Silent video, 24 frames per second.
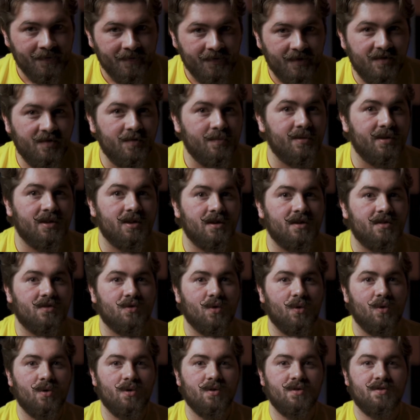These ability
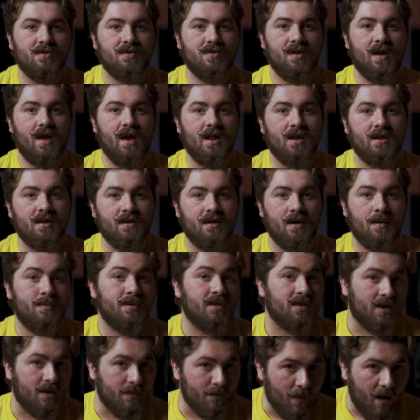scores and
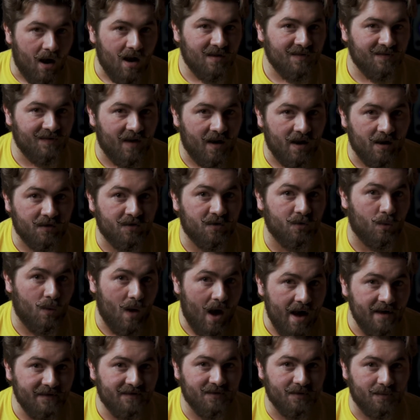ability modifiers
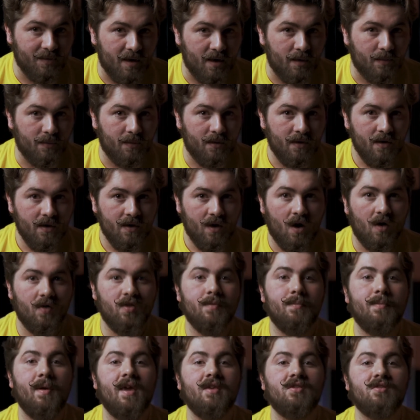derived from them are
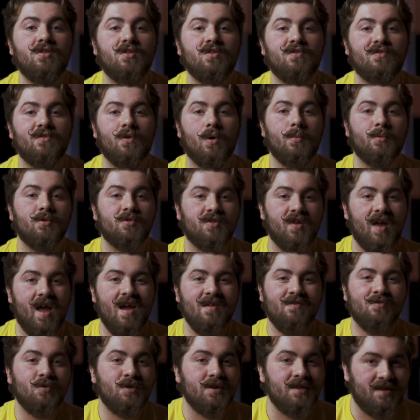the basis for almost
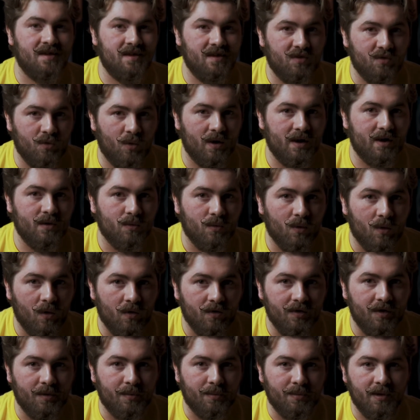every D20
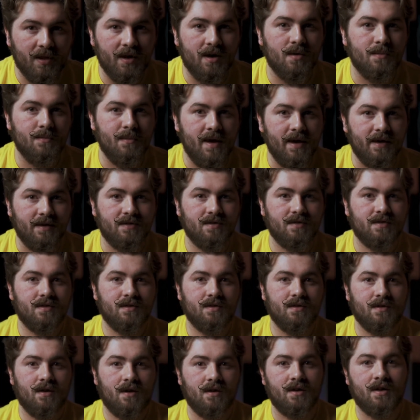roll that a player makes
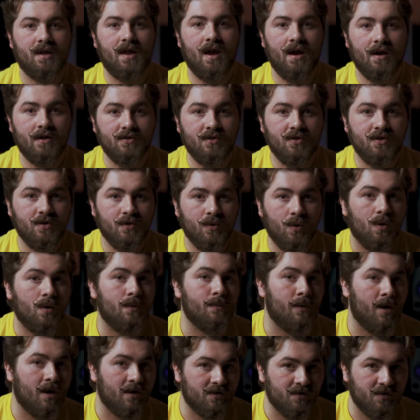on a character or a
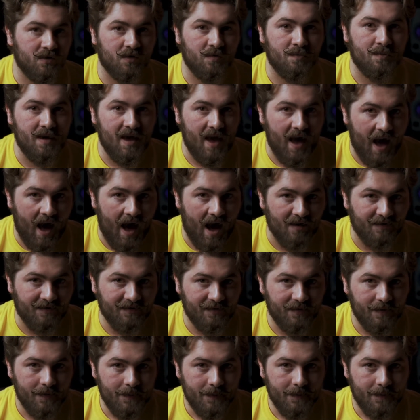monster's behalf.